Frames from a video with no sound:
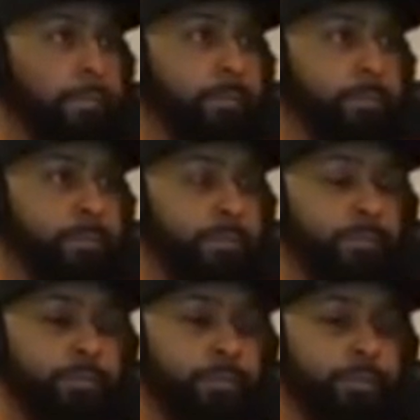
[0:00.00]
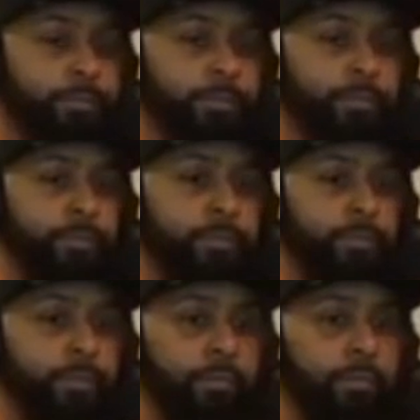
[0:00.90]

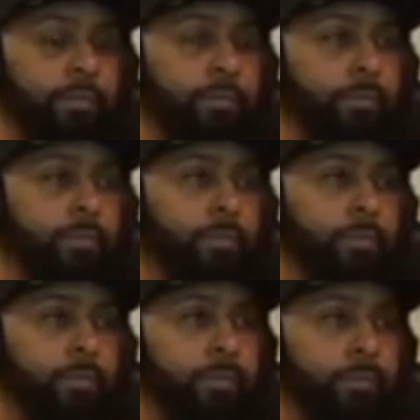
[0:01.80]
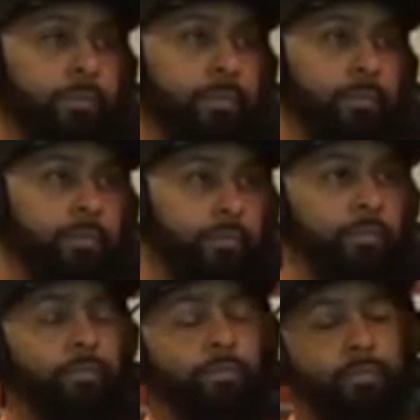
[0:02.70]

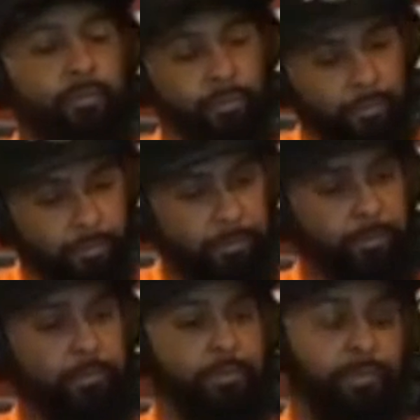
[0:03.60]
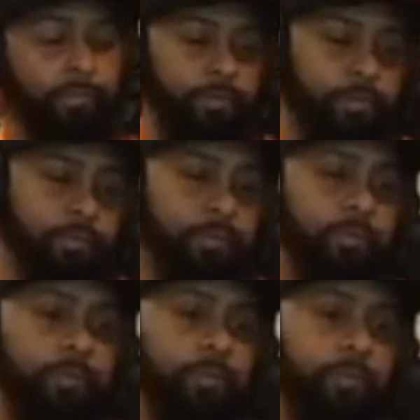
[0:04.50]

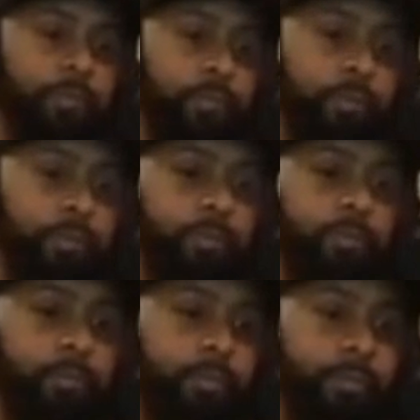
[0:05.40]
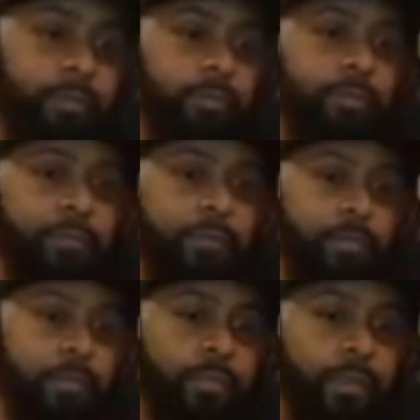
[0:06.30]

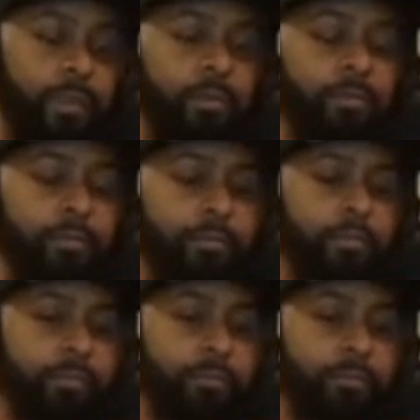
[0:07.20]
(not speaking)